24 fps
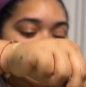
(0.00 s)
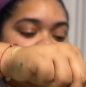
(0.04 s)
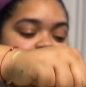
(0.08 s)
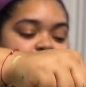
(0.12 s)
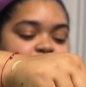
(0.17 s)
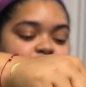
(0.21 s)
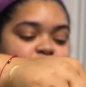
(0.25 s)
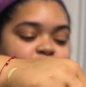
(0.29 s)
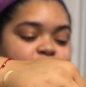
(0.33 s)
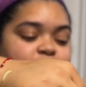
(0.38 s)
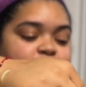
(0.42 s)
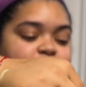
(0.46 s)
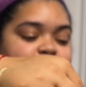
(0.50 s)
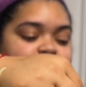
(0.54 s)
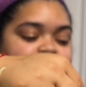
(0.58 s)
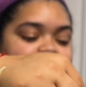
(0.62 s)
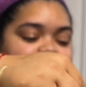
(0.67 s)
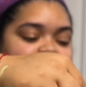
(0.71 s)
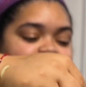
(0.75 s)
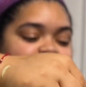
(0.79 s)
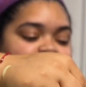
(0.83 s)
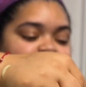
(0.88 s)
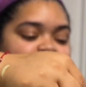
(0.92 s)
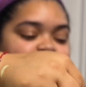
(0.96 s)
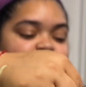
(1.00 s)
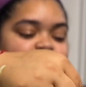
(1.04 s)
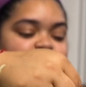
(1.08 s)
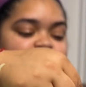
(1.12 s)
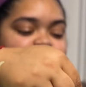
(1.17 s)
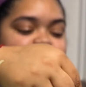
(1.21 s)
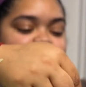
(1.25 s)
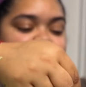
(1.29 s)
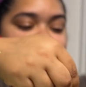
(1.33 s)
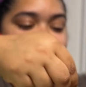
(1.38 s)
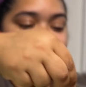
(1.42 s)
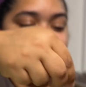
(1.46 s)
Just
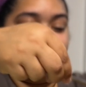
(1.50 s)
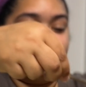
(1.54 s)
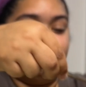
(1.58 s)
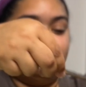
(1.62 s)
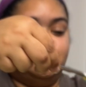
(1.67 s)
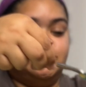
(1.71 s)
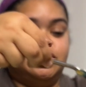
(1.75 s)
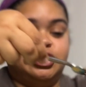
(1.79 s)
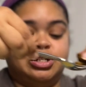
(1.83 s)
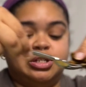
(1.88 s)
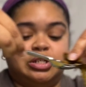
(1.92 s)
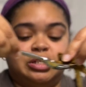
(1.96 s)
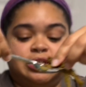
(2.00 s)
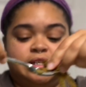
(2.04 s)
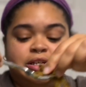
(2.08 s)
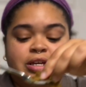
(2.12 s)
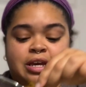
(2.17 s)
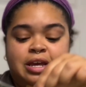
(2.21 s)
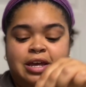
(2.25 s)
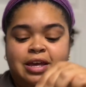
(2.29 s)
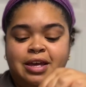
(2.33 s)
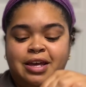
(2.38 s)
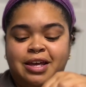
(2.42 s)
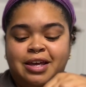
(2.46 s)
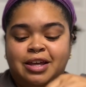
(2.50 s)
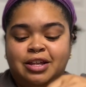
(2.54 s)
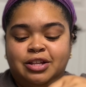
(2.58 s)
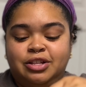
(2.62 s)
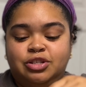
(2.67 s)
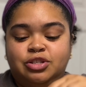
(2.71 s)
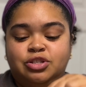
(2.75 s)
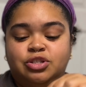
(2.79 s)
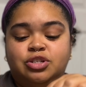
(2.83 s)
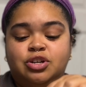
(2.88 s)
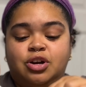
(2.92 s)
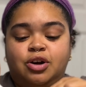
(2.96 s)
atrocious.
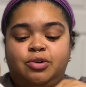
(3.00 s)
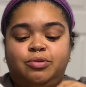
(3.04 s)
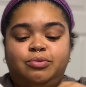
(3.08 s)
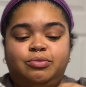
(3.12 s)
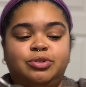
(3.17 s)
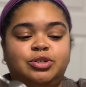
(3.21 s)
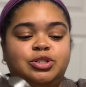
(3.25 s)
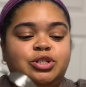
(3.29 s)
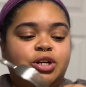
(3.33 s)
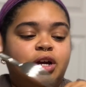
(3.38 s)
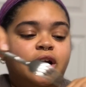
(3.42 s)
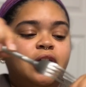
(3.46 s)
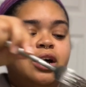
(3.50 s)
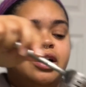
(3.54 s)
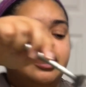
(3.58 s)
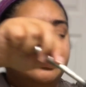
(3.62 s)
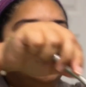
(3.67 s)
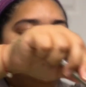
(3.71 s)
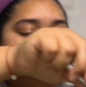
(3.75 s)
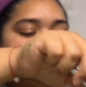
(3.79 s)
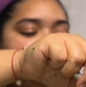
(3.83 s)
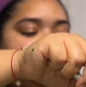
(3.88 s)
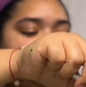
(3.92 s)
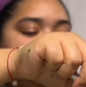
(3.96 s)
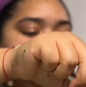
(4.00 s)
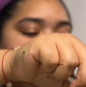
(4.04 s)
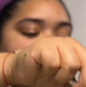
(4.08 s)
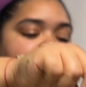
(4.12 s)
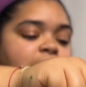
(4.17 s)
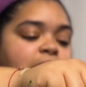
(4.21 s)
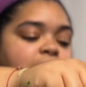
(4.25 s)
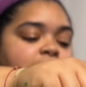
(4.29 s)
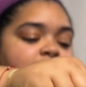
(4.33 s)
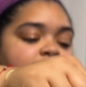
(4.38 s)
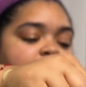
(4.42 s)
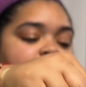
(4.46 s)
Don't judge
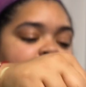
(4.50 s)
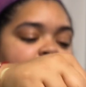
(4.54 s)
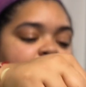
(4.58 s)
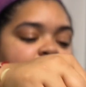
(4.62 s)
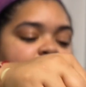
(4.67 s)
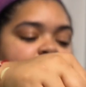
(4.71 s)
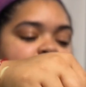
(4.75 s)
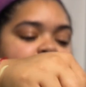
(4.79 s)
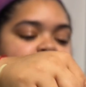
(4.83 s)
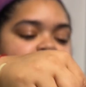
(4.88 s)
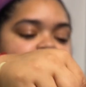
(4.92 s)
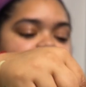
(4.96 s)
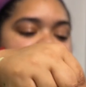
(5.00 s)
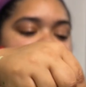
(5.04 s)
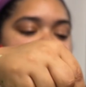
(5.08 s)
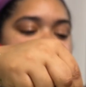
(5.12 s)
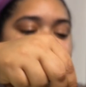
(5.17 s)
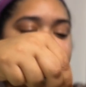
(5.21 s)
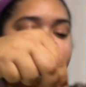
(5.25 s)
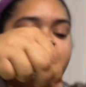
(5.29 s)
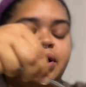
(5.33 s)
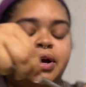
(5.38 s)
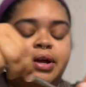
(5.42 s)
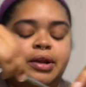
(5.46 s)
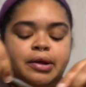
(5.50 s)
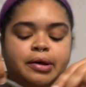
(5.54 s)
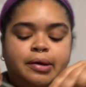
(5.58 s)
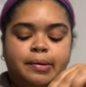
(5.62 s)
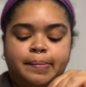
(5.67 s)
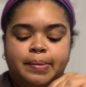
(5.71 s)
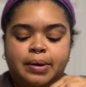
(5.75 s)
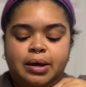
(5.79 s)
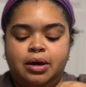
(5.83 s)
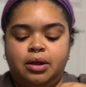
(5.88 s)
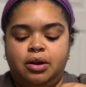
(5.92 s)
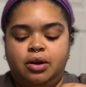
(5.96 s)
me. I need to find a
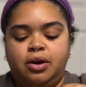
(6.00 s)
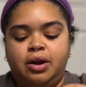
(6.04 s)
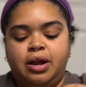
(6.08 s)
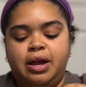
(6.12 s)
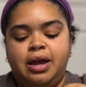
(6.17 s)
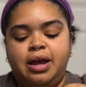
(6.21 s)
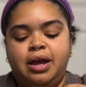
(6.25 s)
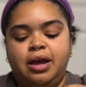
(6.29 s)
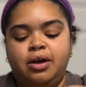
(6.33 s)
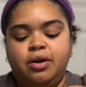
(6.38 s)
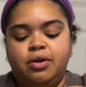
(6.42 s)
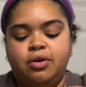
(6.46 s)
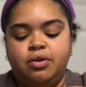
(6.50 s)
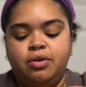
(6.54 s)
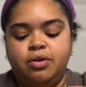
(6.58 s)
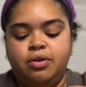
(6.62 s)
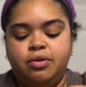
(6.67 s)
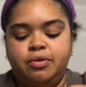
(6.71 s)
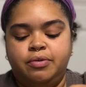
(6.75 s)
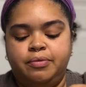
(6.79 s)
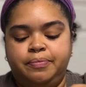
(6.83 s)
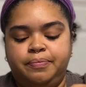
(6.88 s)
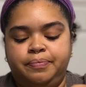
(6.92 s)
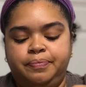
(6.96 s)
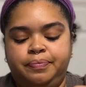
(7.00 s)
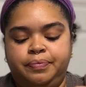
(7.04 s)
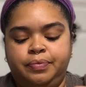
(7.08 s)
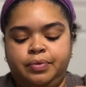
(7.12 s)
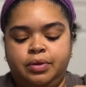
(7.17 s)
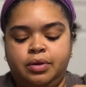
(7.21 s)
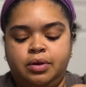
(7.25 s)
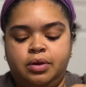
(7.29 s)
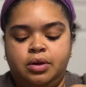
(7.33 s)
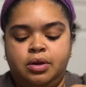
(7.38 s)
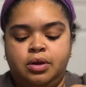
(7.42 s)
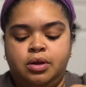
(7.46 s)
better angle.
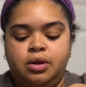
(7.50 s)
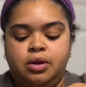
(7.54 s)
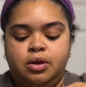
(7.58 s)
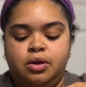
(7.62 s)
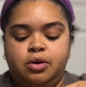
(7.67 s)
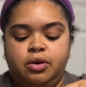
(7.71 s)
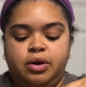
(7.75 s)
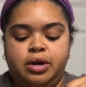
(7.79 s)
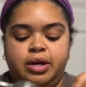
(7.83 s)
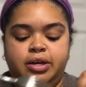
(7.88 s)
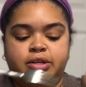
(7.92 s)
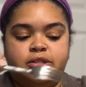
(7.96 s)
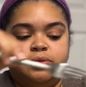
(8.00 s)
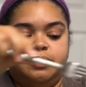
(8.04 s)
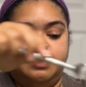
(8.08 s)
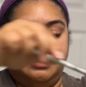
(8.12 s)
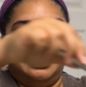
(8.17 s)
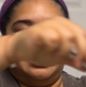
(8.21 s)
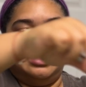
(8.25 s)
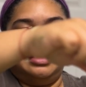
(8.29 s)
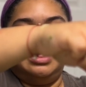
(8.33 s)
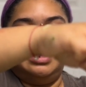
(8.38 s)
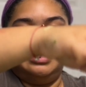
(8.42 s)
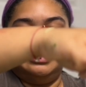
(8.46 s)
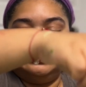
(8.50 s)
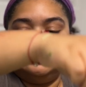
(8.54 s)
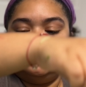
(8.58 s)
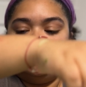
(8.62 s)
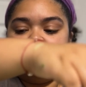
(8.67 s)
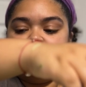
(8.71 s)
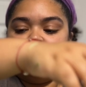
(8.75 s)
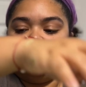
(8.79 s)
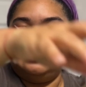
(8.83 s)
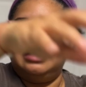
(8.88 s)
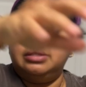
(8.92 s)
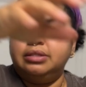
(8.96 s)
Okay, so we got this
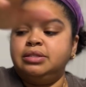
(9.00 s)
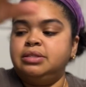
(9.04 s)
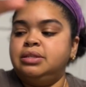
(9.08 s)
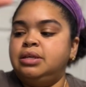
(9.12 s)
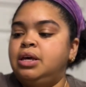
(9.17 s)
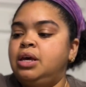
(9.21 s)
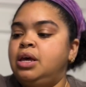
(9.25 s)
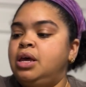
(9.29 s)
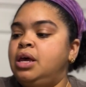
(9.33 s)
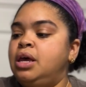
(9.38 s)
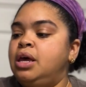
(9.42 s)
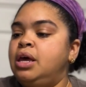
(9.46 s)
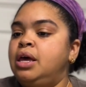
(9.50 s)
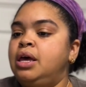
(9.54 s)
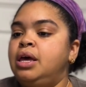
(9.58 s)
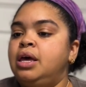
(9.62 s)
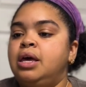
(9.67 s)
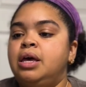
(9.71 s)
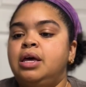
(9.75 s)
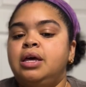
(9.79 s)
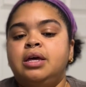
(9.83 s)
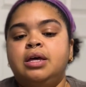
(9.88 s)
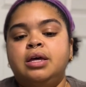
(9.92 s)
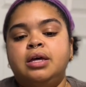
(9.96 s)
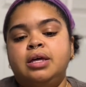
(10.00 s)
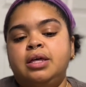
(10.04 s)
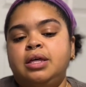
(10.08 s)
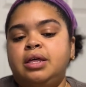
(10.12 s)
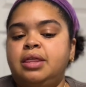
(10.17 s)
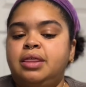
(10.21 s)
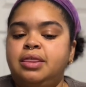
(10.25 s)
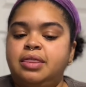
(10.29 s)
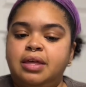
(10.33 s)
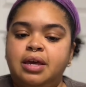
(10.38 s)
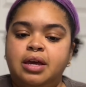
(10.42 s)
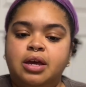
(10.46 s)
nice
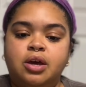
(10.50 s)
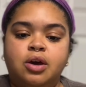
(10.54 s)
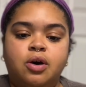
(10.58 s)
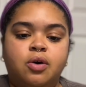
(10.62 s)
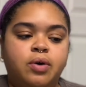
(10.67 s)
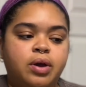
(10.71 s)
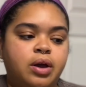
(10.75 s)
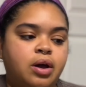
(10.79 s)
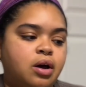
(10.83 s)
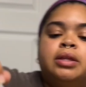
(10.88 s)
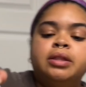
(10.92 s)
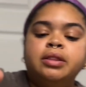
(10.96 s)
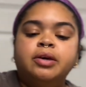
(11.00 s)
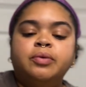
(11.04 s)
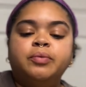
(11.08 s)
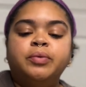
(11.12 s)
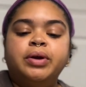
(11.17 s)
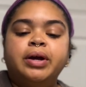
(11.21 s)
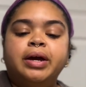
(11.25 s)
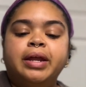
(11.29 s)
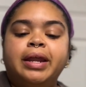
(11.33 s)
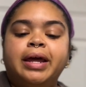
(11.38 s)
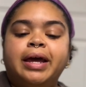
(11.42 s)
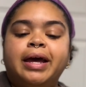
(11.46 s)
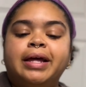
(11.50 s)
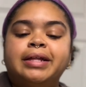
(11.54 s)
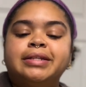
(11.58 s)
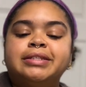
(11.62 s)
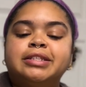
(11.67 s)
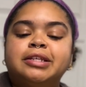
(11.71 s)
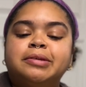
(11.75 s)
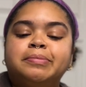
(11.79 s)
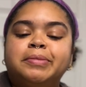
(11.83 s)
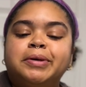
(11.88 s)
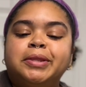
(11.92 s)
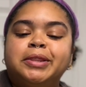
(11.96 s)
thing going on. Then we're going to add
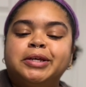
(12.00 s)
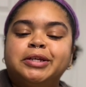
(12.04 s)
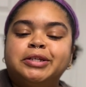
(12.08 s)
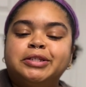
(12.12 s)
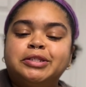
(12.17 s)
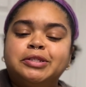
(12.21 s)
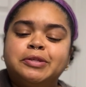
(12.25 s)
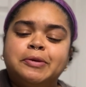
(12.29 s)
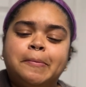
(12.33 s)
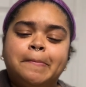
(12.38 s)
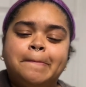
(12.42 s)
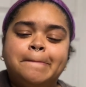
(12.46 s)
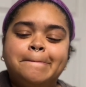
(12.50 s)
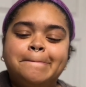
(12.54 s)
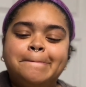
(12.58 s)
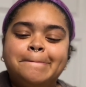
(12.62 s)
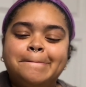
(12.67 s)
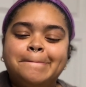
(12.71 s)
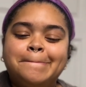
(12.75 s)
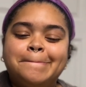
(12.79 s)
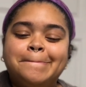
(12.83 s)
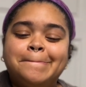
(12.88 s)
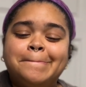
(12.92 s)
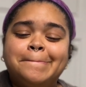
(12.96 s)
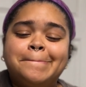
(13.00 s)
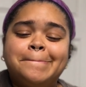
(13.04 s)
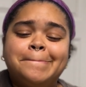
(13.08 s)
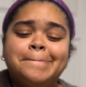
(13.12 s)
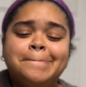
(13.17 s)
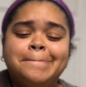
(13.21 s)
some of this. Okay,